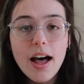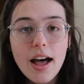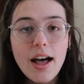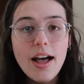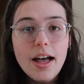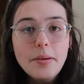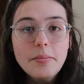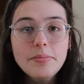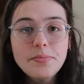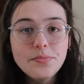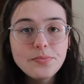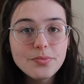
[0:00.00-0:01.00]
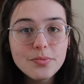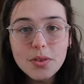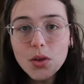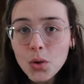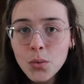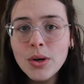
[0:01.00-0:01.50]

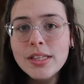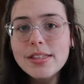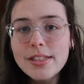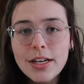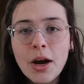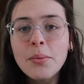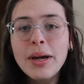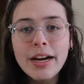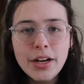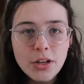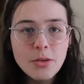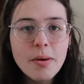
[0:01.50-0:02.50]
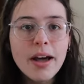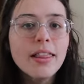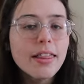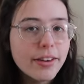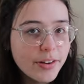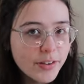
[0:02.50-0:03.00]
Once, you know, we got a new
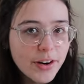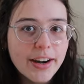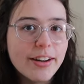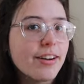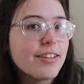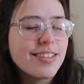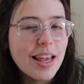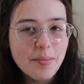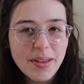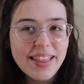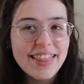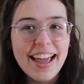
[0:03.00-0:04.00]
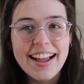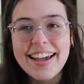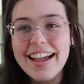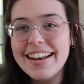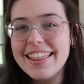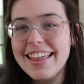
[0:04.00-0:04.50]
month, new credit card statement, that
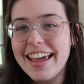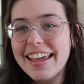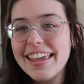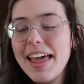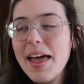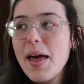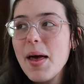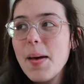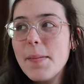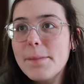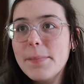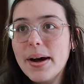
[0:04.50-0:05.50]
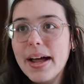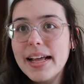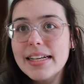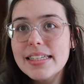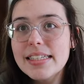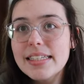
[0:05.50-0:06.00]
kind of thing.
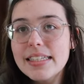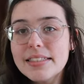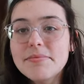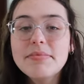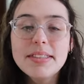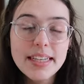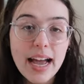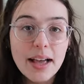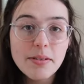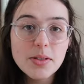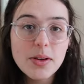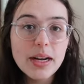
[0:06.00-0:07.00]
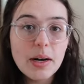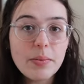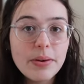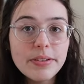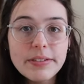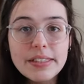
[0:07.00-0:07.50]
But yeah, so I got a
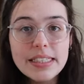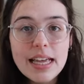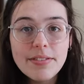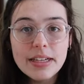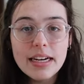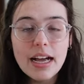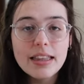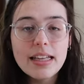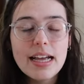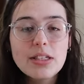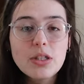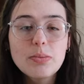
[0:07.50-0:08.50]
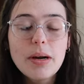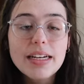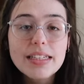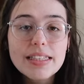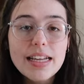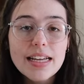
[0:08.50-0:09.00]
157 on the last two
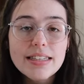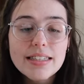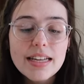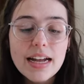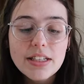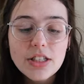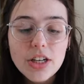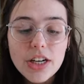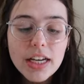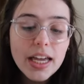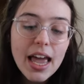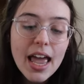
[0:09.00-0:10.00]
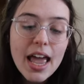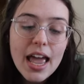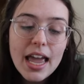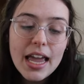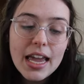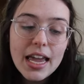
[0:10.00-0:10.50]
practice tests I took,
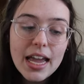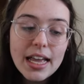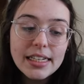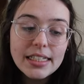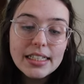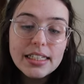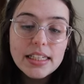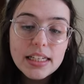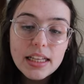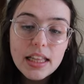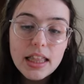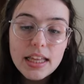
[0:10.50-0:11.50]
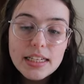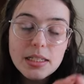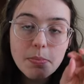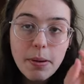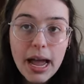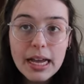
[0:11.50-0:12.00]
and
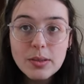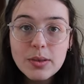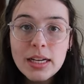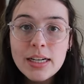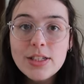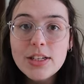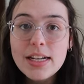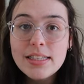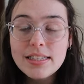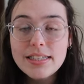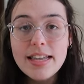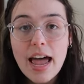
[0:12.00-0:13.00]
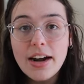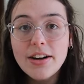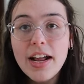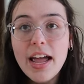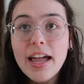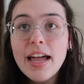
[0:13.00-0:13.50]
this past one that I took on
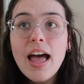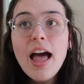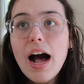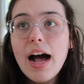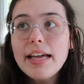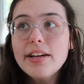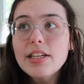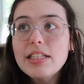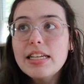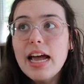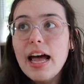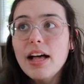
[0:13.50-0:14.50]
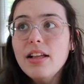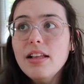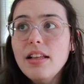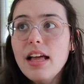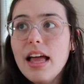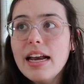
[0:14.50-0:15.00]
Saturday, I could
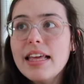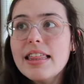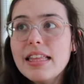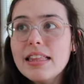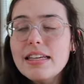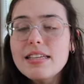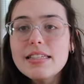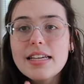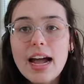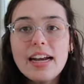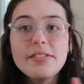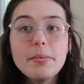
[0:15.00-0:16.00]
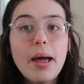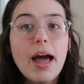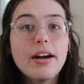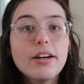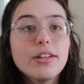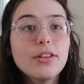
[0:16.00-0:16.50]
tell, and I think this is kind of a
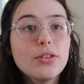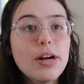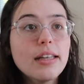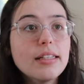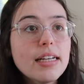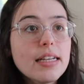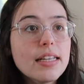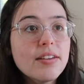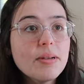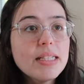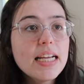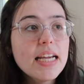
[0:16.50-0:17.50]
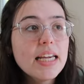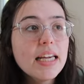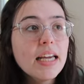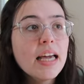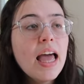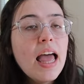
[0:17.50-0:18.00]
pattern throughout the tests I've been
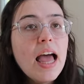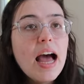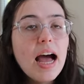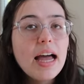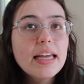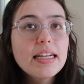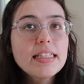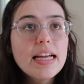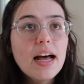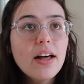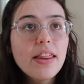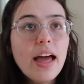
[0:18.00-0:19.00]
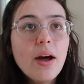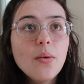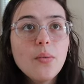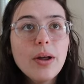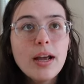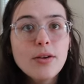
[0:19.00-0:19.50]
taking, I can tell that
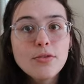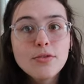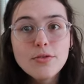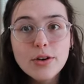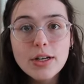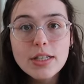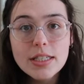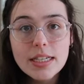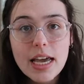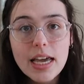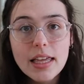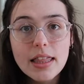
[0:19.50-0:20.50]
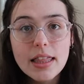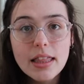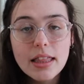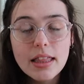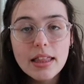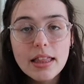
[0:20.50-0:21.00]
when I first take,
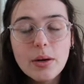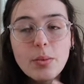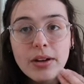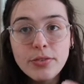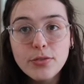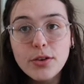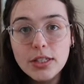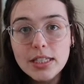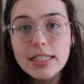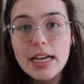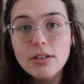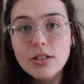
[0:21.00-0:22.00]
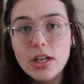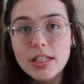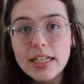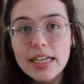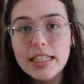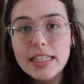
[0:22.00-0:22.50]
like when I first sit down to start
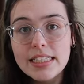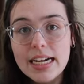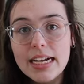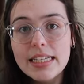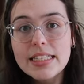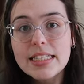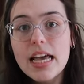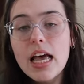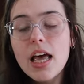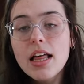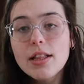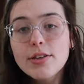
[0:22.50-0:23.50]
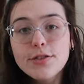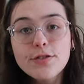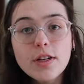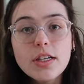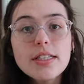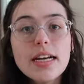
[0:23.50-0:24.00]
taking the test, the
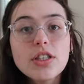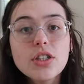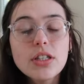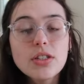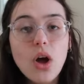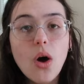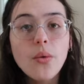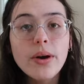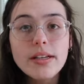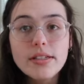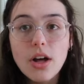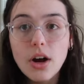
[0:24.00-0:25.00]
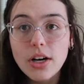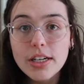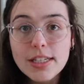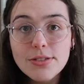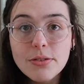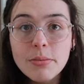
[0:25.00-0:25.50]
first section is always the
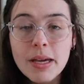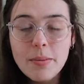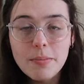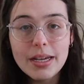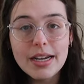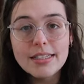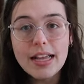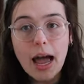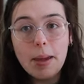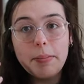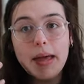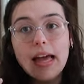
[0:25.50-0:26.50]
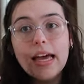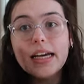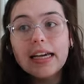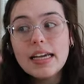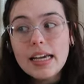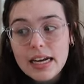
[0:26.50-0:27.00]
hardest for me because I'm
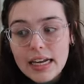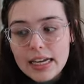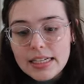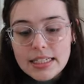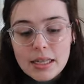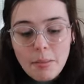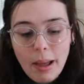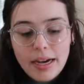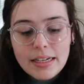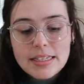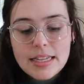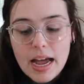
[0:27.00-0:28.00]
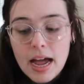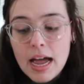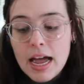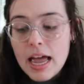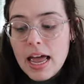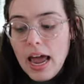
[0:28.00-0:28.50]
getting into the
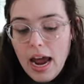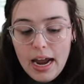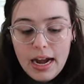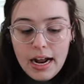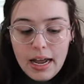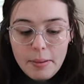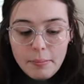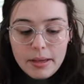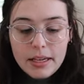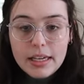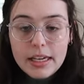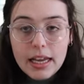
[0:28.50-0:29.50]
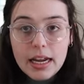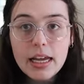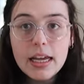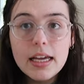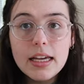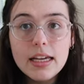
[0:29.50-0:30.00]
mindset and I'm
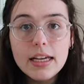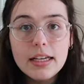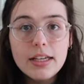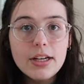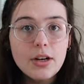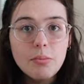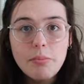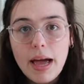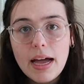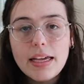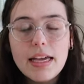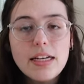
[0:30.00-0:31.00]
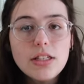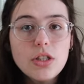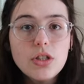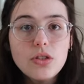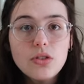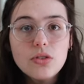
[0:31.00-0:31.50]
getting, you know, back
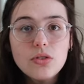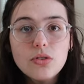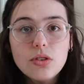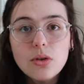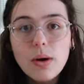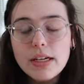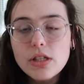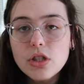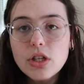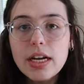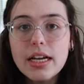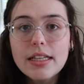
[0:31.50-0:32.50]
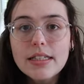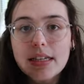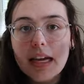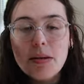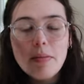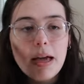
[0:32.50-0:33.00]
into the questions,
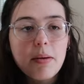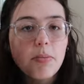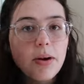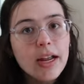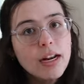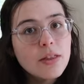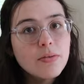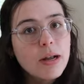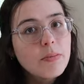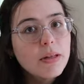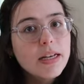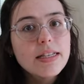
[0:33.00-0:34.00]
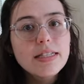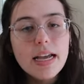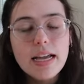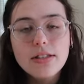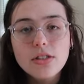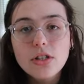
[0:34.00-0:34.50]
getting my brain in the right place to
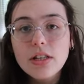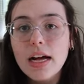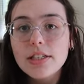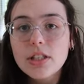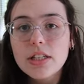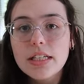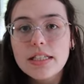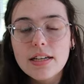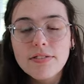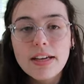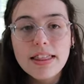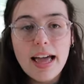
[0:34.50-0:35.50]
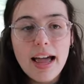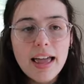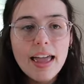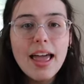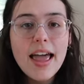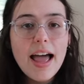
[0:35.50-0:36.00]
answer logically, stuff like
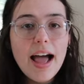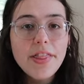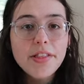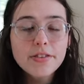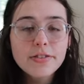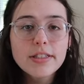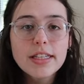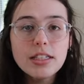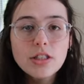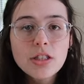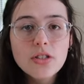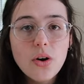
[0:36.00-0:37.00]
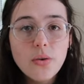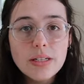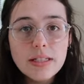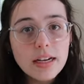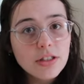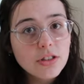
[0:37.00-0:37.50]
that. And the first section is
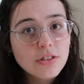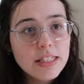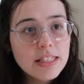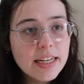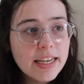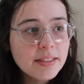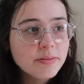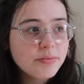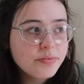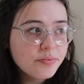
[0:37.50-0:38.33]
always logical reasoning.